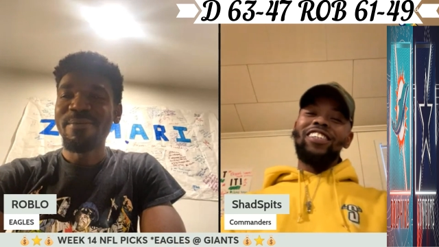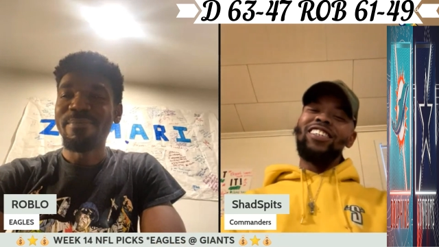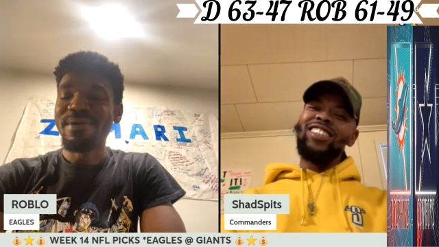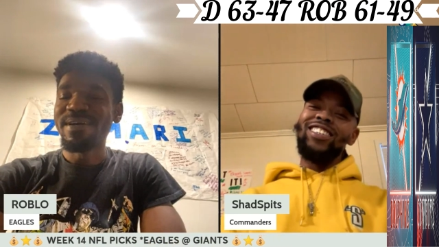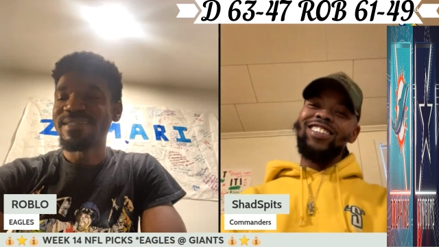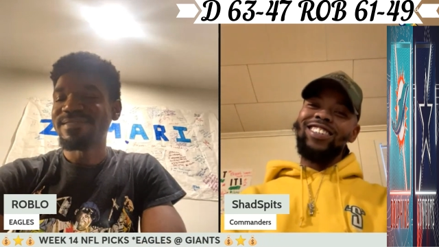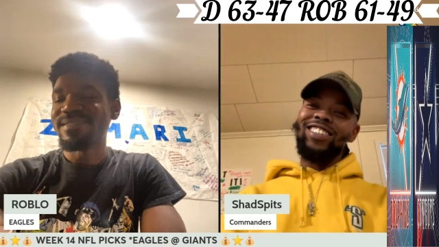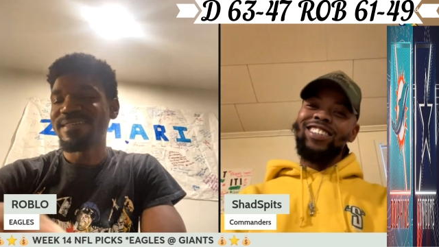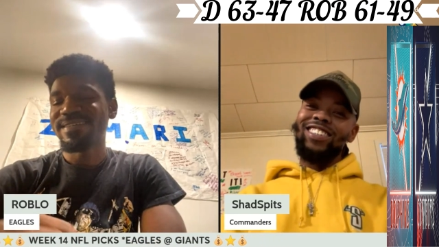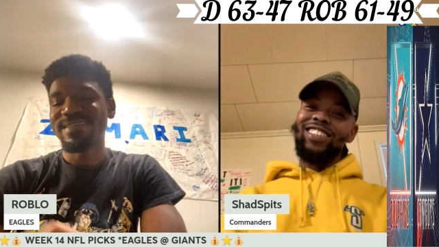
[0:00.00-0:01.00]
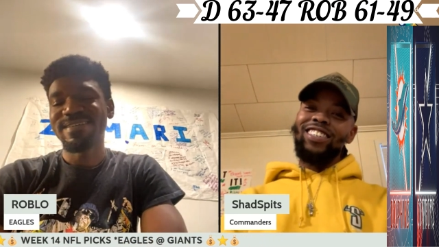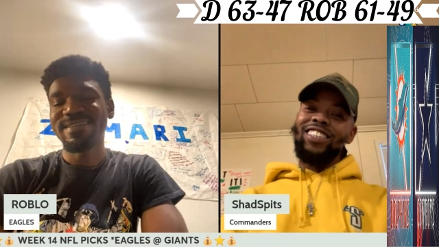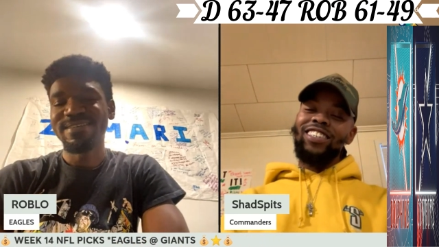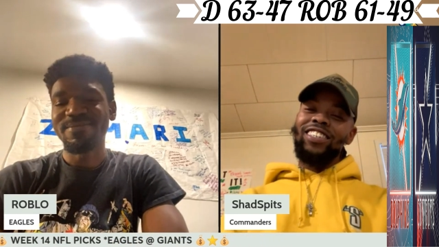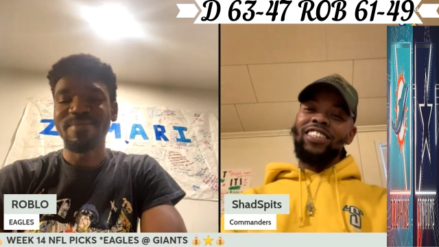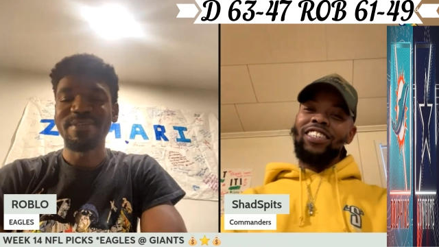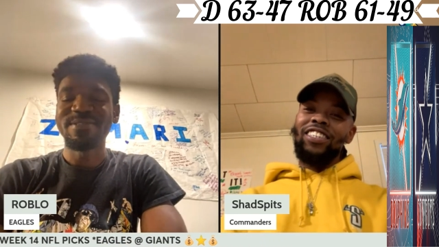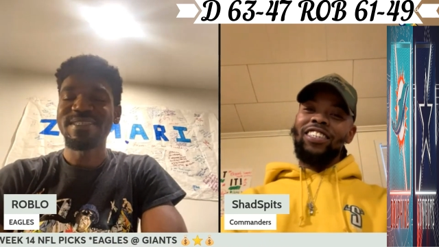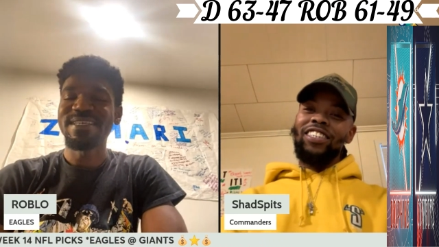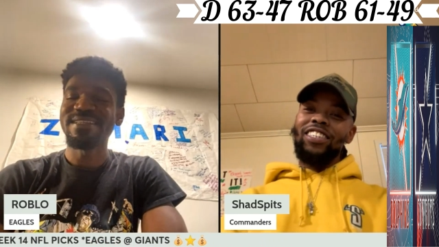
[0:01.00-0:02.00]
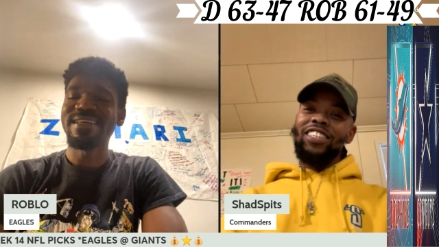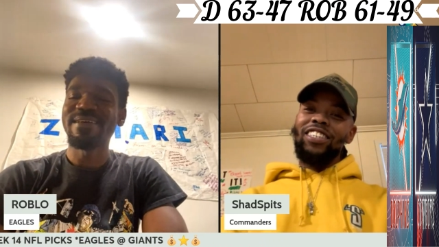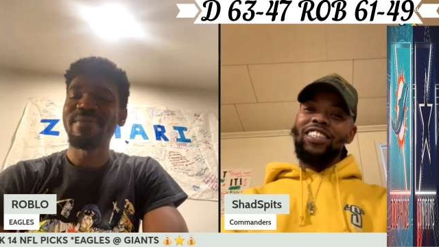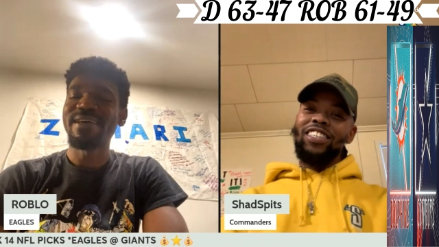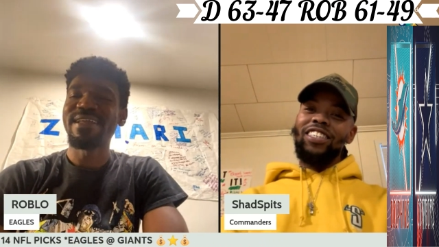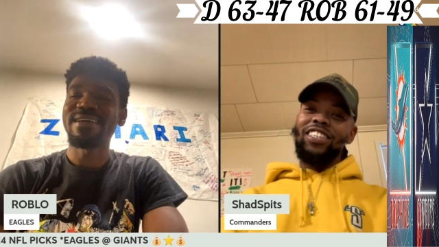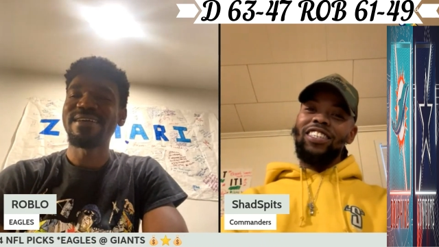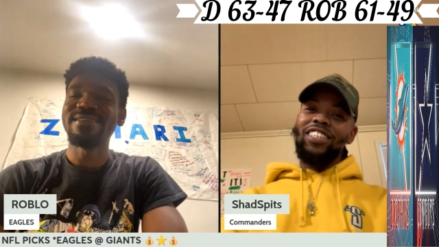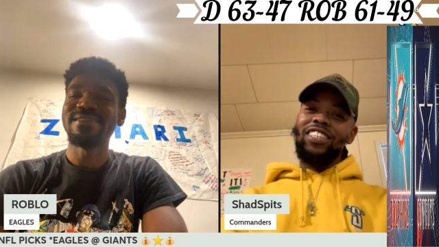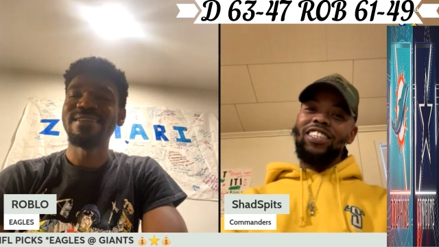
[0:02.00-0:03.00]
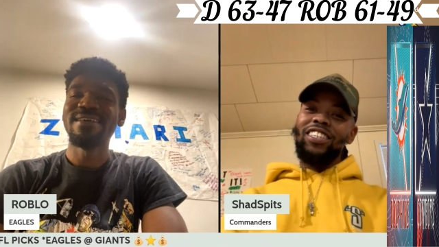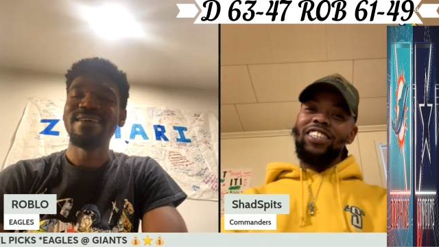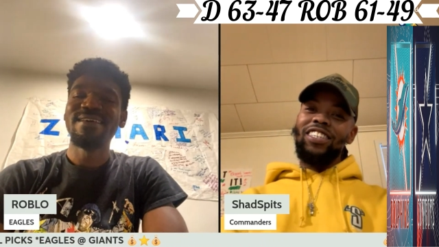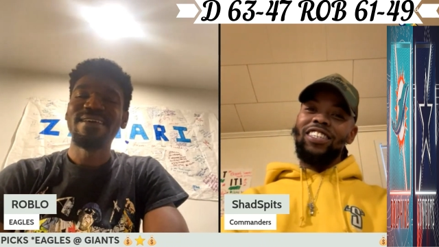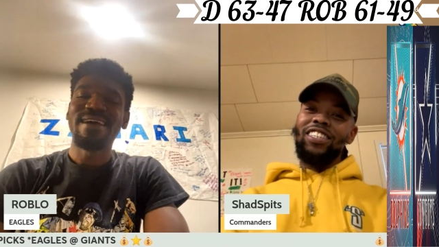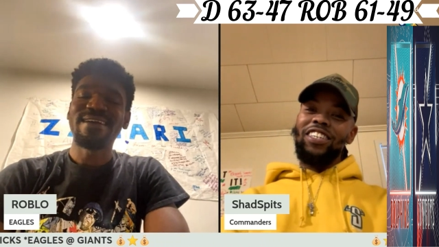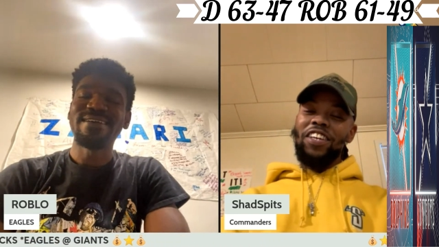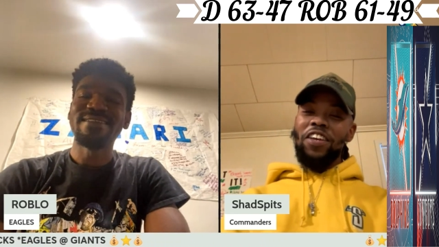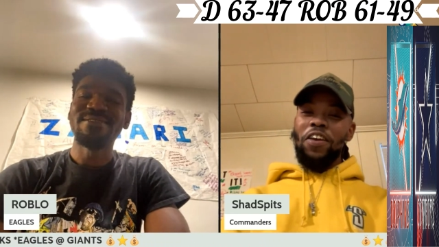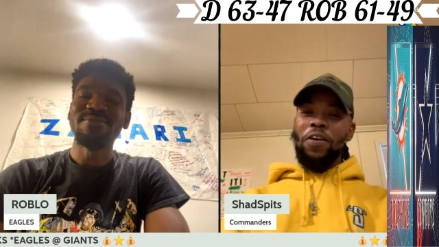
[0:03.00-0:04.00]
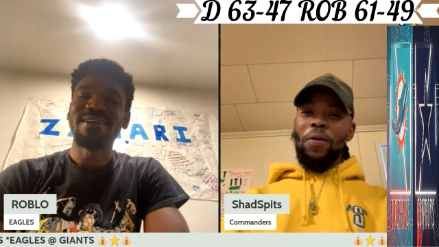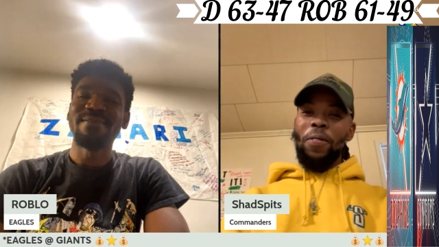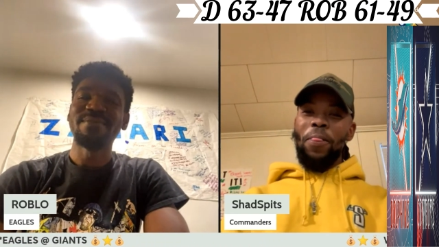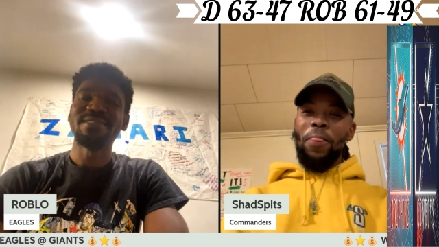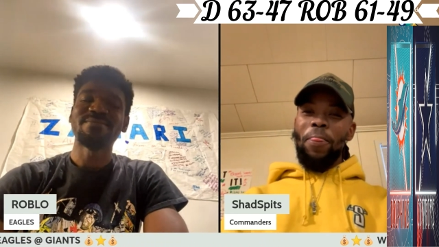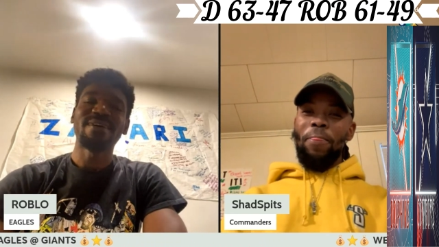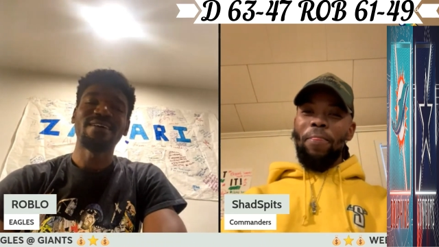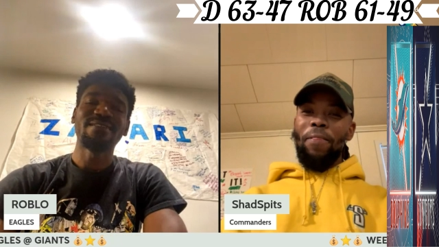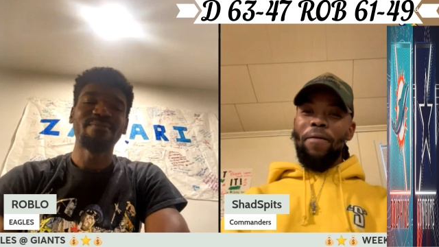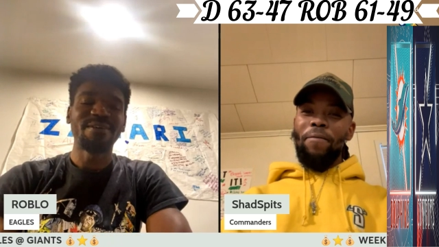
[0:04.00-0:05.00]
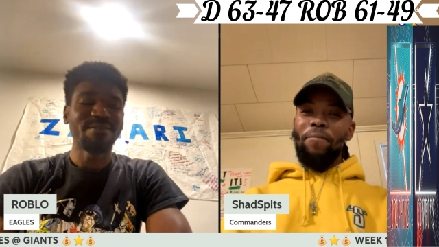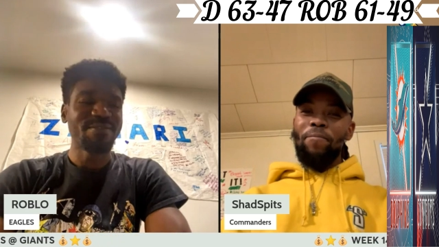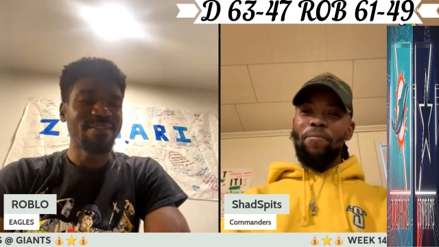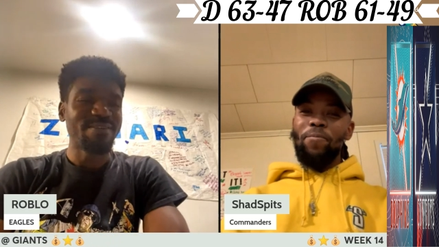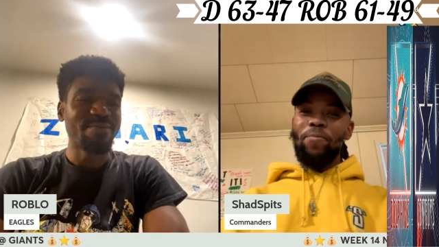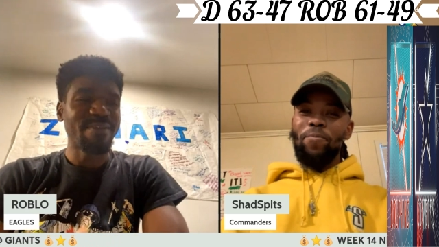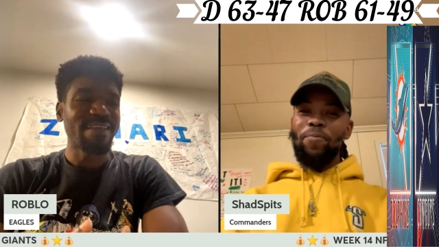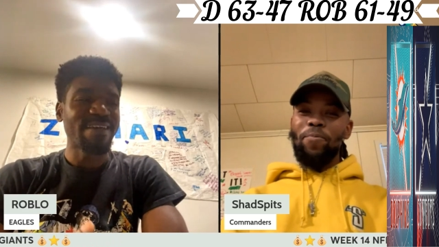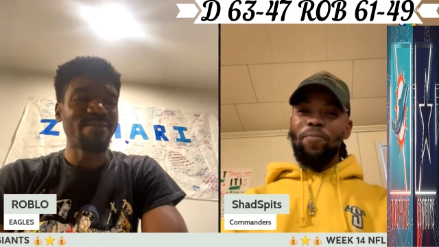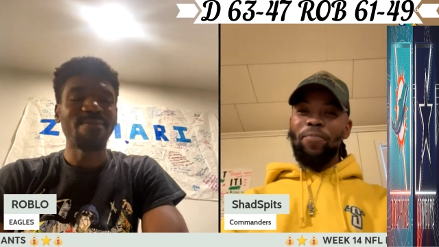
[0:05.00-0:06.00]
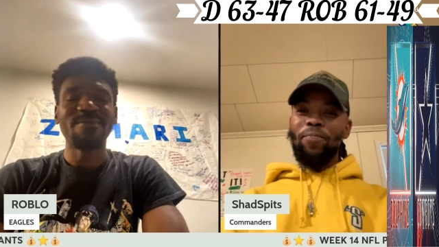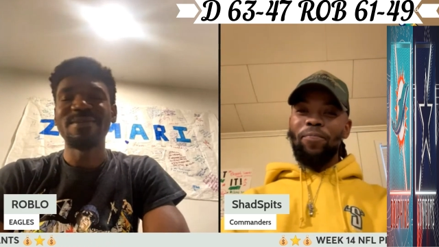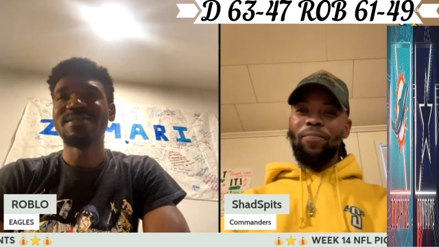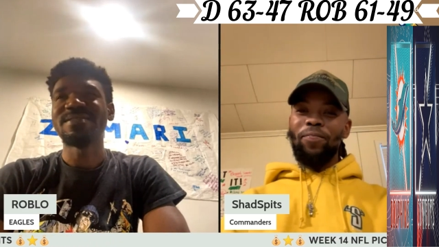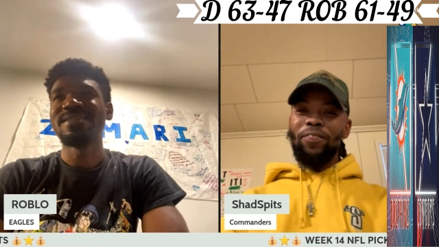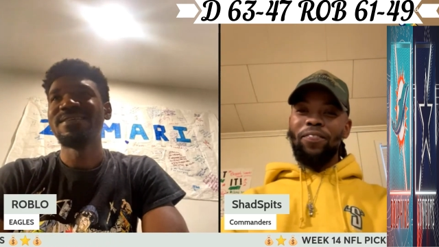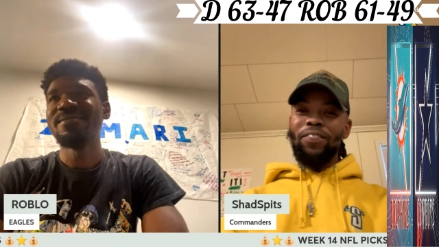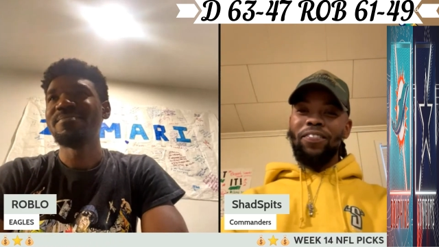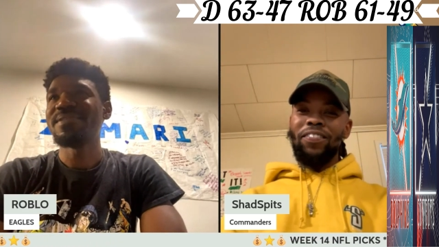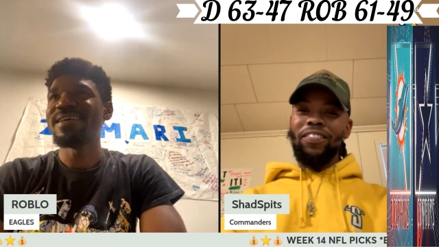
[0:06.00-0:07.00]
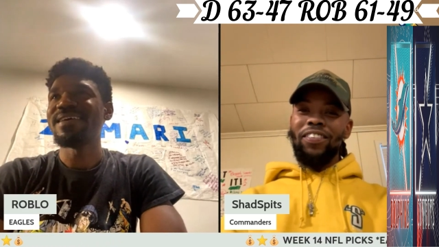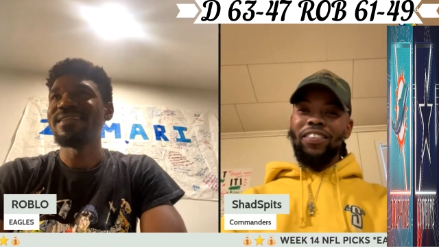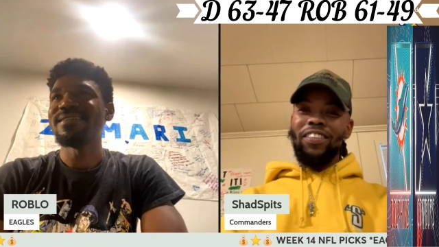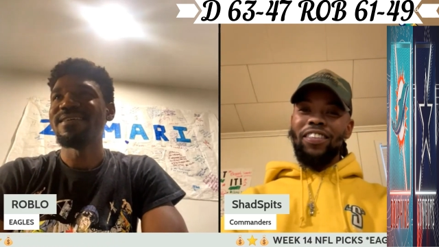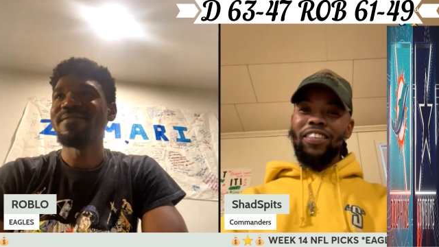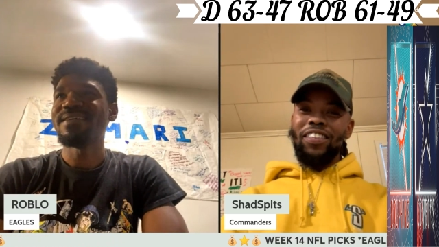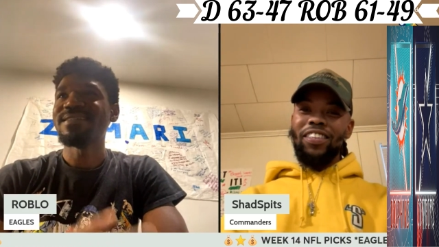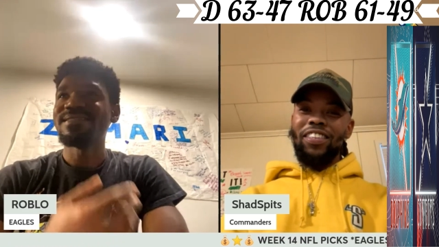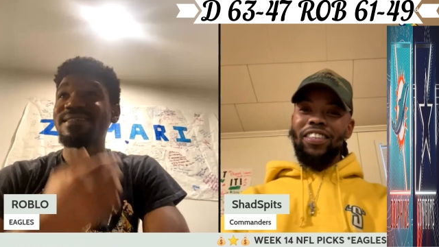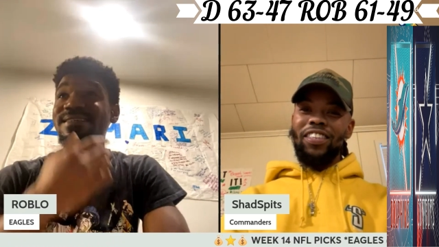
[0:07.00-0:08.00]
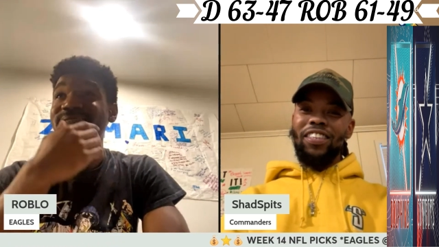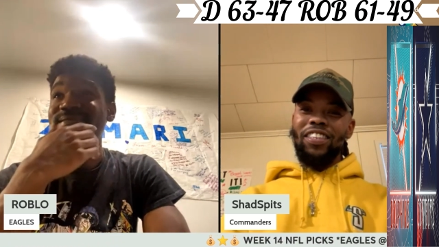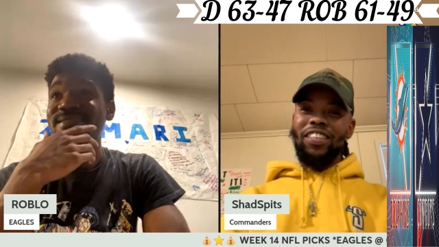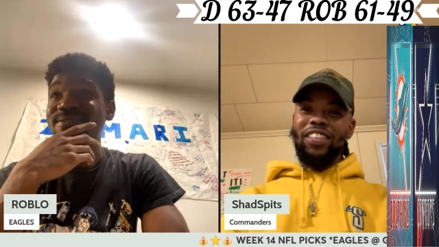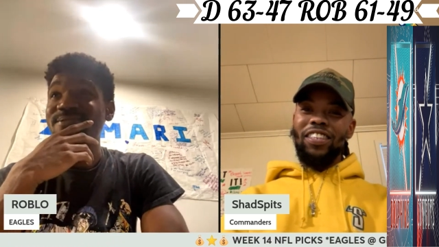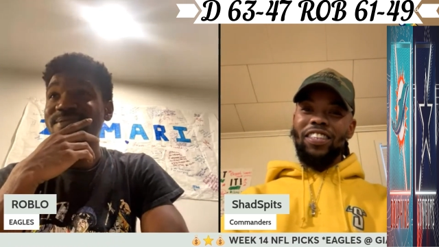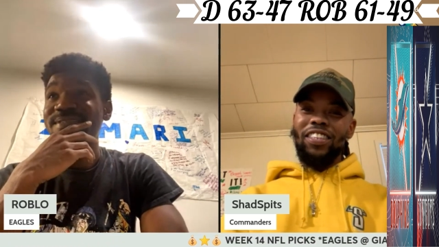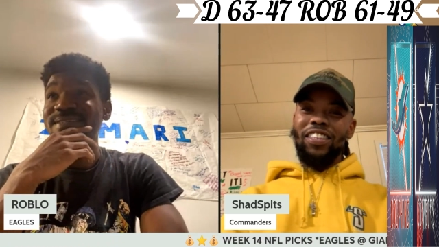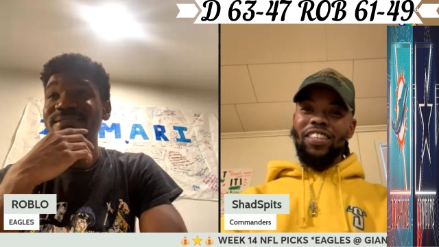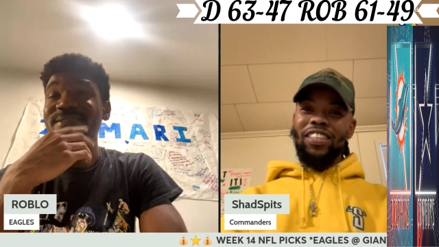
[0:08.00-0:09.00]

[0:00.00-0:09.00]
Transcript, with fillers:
Speaker 1: but when you said that, man, I couldn't do nothing but smile about, you know, the Cowboys playing other contenders and losing. You know,